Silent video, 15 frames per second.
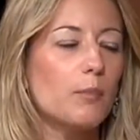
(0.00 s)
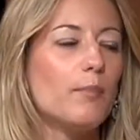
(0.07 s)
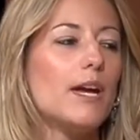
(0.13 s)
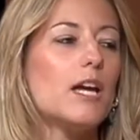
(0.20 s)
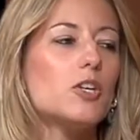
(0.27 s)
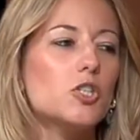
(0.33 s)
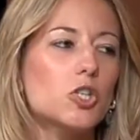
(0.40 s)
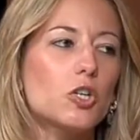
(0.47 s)

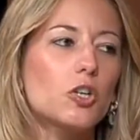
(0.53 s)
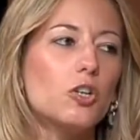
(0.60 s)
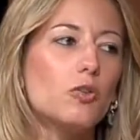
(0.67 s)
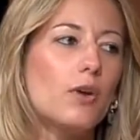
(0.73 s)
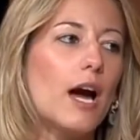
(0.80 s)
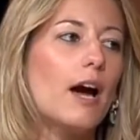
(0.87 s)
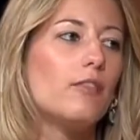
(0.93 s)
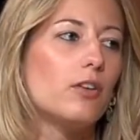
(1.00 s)
Make sure
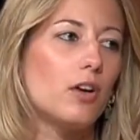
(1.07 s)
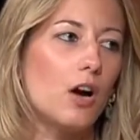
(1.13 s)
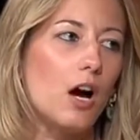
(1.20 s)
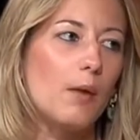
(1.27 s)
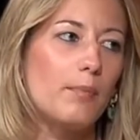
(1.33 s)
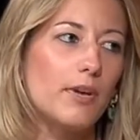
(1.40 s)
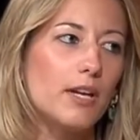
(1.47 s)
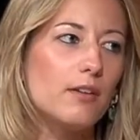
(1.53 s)
you have a
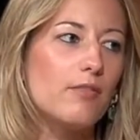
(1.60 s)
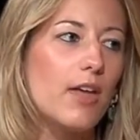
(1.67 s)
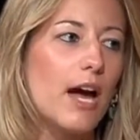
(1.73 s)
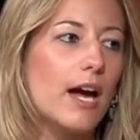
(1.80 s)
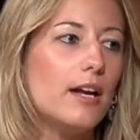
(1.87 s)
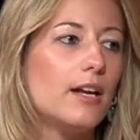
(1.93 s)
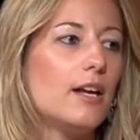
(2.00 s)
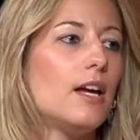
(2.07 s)
copy of
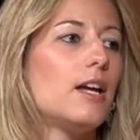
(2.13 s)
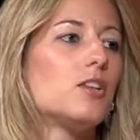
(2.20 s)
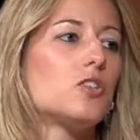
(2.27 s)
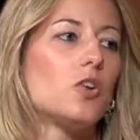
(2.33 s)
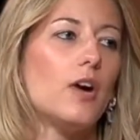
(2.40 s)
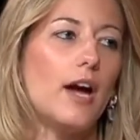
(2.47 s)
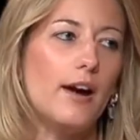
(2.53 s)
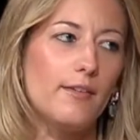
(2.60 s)
that
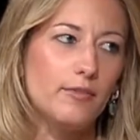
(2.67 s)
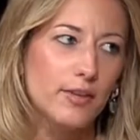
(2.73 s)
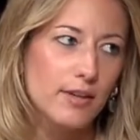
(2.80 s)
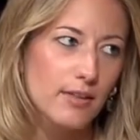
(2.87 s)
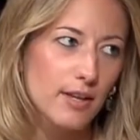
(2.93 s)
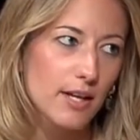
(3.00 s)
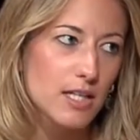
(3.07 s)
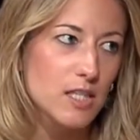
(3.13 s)
until
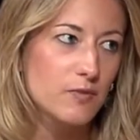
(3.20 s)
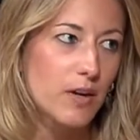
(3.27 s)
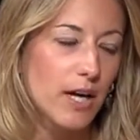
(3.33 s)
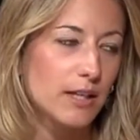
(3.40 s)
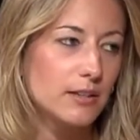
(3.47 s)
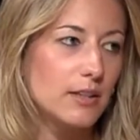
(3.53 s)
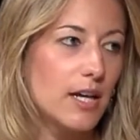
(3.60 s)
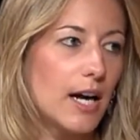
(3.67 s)
everything is
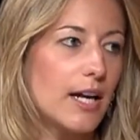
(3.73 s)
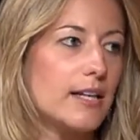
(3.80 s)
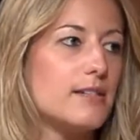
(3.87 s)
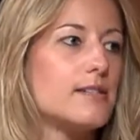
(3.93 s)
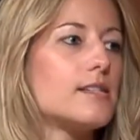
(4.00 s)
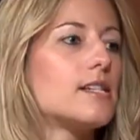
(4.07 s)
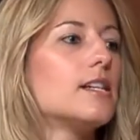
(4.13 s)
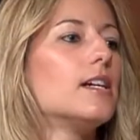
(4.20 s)

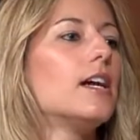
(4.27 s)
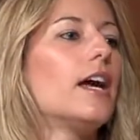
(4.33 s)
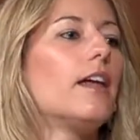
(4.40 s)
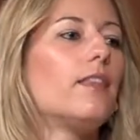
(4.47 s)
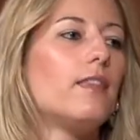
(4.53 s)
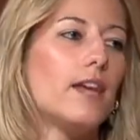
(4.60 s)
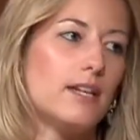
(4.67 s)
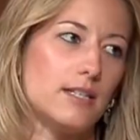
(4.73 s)
finalized,
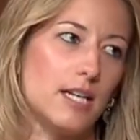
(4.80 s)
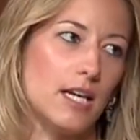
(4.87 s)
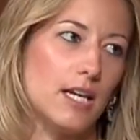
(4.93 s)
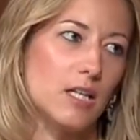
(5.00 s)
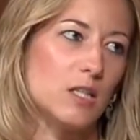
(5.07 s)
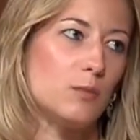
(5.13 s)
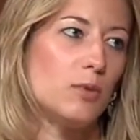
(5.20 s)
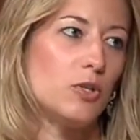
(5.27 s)
and then take
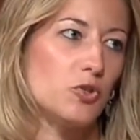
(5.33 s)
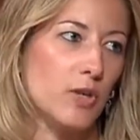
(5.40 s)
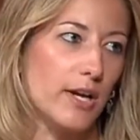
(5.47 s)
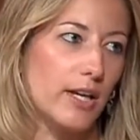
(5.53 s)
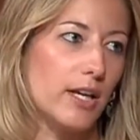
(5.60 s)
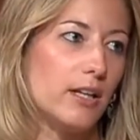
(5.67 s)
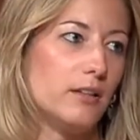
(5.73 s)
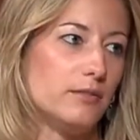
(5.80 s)
it to be shredded.